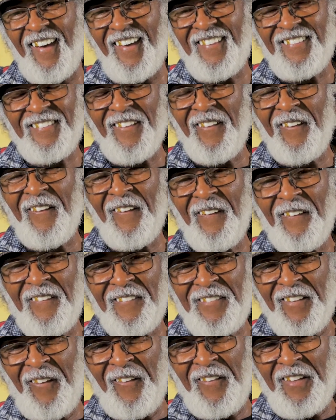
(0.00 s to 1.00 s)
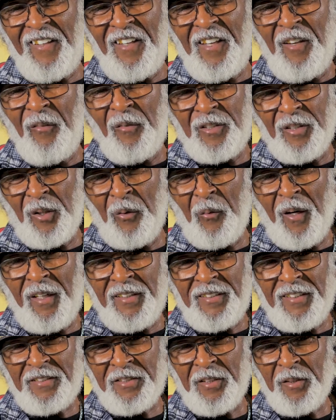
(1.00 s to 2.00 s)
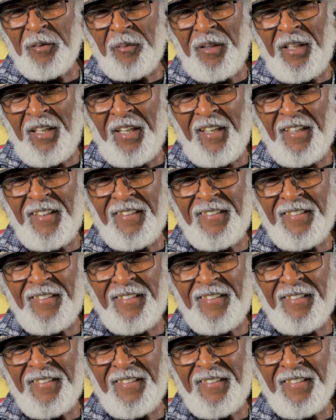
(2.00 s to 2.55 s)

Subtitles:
No, he was the one that took me in.